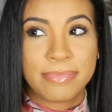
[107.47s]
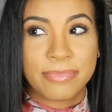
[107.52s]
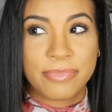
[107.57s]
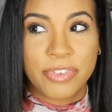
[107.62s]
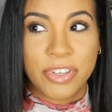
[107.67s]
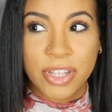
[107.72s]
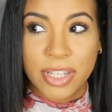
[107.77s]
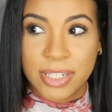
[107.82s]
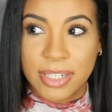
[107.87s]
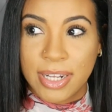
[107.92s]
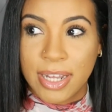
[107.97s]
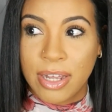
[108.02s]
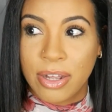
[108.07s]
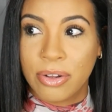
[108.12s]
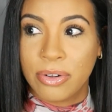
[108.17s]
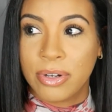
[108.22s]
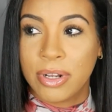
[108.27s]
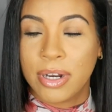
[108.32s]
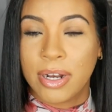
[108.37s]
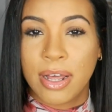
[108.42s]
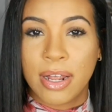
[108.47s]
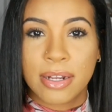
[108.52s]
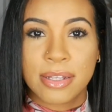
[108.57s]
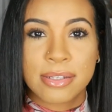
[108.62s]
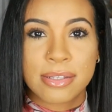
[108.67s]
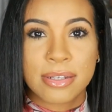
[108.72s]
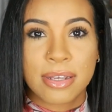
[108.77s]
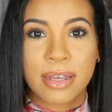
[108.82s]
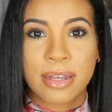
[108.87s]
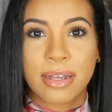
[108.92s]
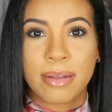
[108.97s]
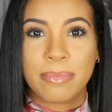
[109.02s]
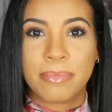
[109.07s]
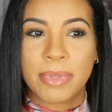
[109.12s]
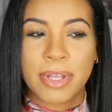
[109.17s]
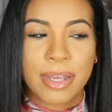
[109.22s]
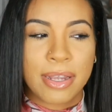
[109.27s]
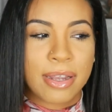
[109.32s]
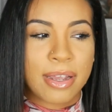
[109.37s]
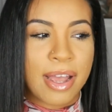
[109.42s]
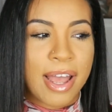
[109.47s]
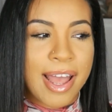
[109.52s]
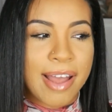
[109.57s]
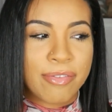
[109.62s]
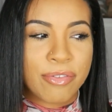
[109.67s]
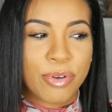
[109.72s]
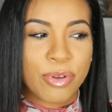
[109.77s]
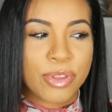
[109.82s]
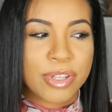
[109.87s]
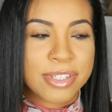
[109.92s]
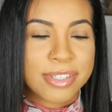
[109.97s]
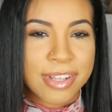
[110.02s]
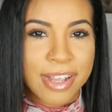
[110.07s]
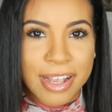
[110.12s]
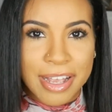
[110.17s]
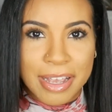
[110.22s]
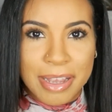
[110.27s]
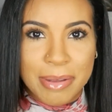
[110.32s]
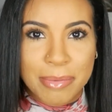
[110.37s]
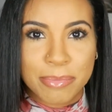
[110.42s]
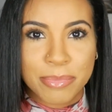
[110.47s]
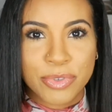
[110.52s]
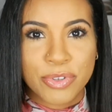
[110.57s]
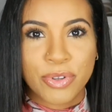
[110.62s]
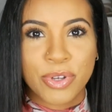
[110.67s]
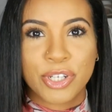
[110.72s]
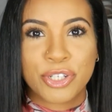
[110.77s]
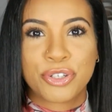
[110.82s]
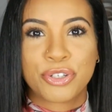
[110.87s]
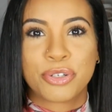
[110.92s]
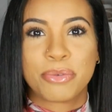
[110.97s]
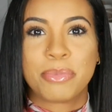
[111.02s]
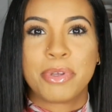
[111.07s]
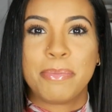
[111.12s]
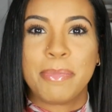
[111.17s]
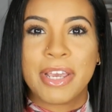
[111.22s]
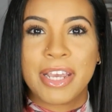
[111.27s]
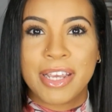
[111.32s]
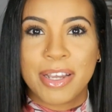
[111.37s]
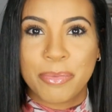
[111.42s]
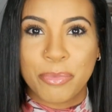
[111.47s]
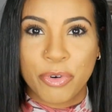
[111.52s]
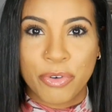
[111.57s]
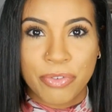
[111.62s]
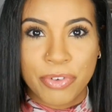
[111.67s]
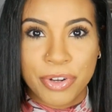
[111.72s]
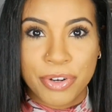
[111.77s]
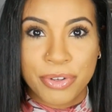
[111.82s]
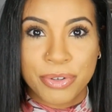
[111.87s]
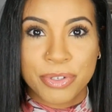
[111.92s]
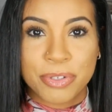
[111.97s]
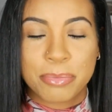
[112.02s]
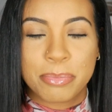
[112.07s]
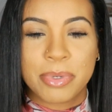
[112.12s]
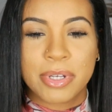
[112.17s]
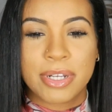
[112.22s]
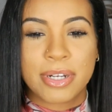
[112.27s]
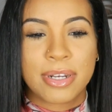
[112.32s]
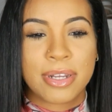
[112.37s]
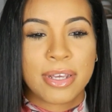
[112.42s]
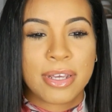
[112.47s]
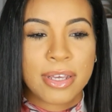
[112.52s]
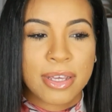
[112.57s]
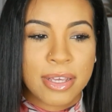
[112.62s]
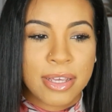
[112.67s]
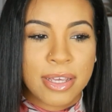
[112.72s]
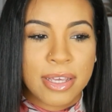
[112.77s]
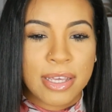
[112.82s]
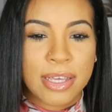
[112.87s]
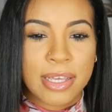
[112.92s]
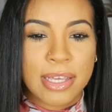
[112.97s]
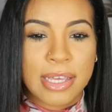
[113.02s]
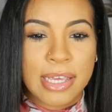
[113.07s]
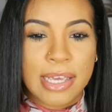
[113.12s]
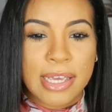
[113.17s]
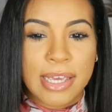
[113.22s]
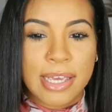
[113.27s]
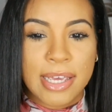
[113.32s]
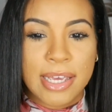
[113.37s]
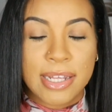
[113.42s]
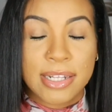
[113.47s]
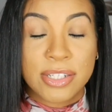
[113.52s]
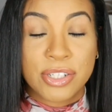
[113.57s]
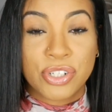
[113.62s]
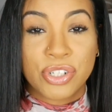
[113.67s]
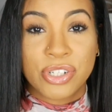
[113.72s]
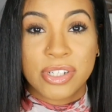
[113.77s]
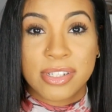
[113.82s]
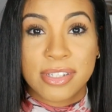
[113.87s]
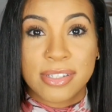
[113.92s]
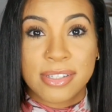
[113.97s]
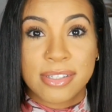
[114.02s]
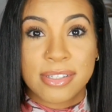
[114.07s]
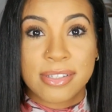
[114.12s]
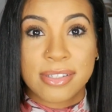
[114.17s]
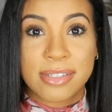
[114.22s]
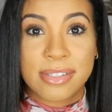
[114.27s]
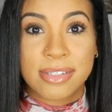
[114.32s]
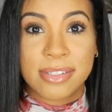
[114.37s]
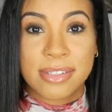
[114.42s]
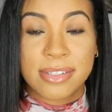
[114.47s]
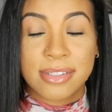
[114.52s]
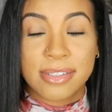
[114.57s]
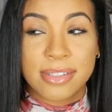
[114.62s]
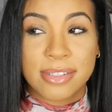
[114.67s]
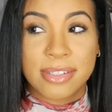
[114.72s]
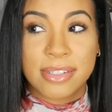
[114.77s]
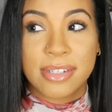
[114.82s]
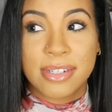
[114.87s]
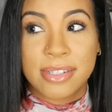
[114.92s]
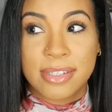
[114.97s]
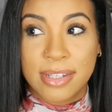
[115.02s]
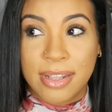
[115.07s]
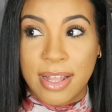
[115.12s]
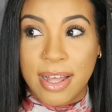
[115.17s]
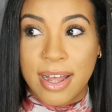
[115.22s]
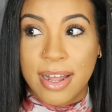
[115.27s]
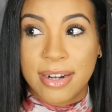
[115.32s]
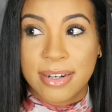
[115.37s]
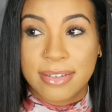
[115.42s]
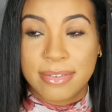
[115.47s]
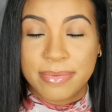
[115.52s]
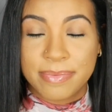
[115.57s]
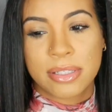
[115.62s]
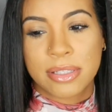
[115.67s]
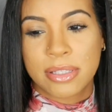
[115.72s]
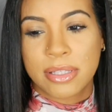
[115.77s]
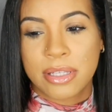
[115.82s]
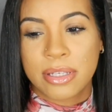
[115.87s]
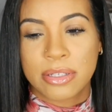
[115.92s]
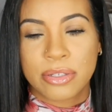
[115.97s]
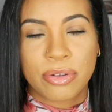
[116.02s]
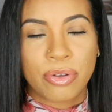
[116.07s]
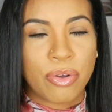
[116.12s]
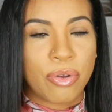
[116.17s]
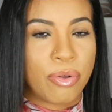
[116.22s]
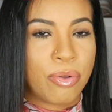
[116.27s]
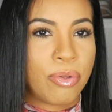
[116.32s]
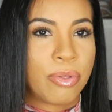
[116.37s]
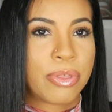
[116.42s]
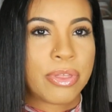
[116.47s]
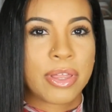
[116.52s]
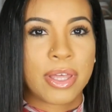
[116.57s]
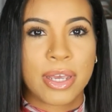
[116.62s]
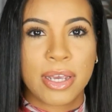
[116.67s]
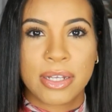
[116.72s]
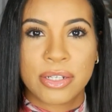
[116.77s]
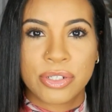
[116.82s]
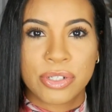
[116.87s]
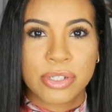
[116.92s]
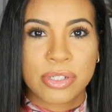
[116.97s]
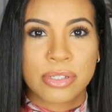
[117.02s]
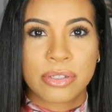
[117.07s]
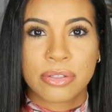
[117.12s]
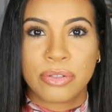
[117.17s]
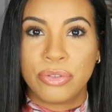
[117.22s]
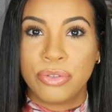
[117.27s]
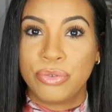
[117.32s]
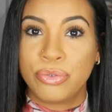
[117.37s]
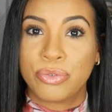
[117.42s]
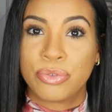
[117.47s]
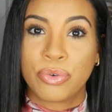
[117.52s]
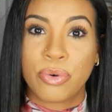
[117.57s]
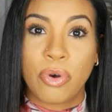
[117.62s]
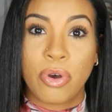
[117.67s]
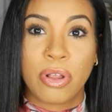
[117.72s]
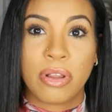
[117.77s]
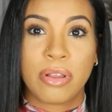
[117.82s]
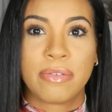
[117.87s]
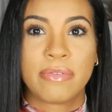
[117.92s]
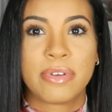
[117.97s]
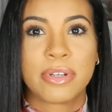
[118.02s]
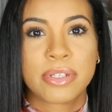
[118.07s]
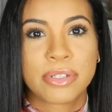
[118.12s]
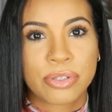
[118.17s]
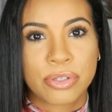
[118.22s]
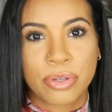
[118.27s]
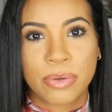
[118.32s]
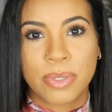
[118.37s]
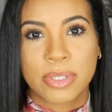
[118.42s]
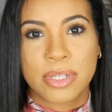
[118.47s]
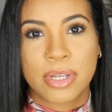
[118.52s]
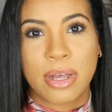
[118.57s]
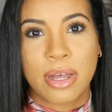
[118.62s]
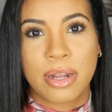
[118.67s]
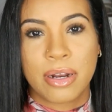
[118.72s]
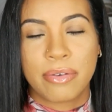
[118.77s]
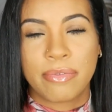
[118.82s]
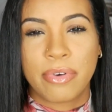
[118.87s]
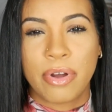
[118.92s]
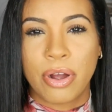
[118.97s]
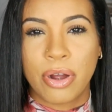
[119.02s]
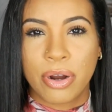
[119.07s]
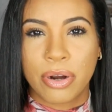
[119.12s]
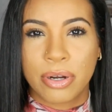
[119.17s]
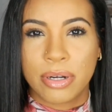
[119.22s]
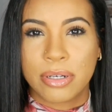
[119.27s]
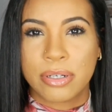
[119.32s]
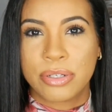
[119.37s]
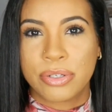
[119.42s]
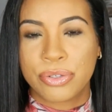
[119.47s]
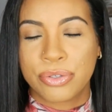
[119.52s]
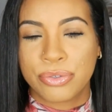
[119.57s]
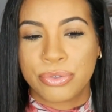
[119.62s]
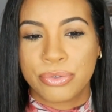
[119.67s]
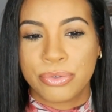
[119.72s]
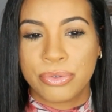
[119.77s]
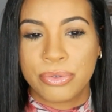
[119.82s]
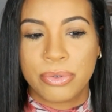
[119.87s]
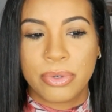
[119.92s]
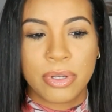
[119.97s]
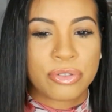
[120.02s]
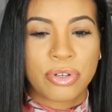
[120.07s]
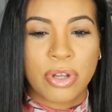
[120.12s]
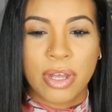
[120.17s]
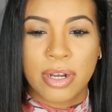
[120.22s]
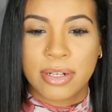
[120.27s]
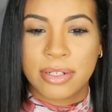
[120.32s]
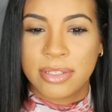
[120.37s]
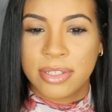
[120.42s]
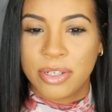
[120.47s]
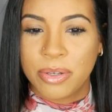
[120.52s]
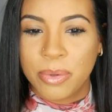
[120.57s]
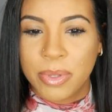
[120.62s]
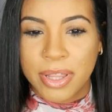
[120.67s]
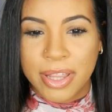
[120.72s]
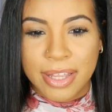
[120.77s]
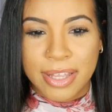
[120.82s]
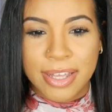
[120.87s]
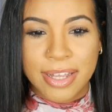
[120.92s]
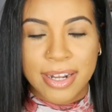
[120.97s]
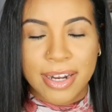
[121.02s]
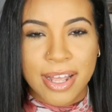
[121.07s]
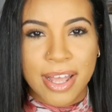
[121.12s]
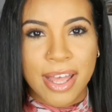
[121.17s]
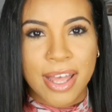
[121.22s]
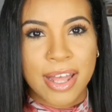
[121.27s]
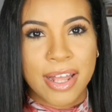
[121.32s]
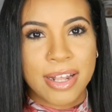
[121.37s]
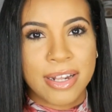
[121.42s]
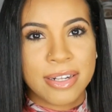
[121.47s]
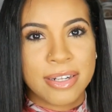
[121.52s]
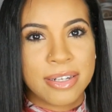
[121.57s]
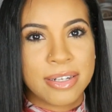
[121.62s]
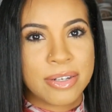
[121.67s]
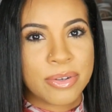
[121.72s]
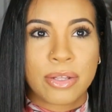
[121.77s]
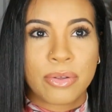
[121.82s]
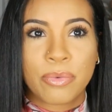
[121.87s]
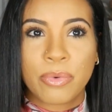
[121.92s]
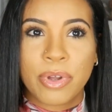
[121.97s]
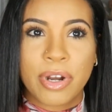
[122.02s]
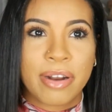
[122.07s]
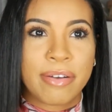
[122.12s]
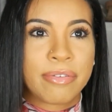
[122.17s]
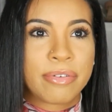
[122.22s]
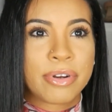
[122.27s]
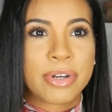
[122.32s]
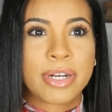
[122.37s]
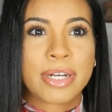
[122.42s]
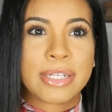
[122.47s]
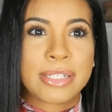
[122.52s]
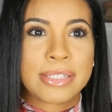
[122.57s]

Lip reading: feeling down, and honestly I'm like, I have all this time, so I should be making more videos, but it's a lot. This whole thing is just new to all of us, so it's kind of hard to try to deal with it. And whatever it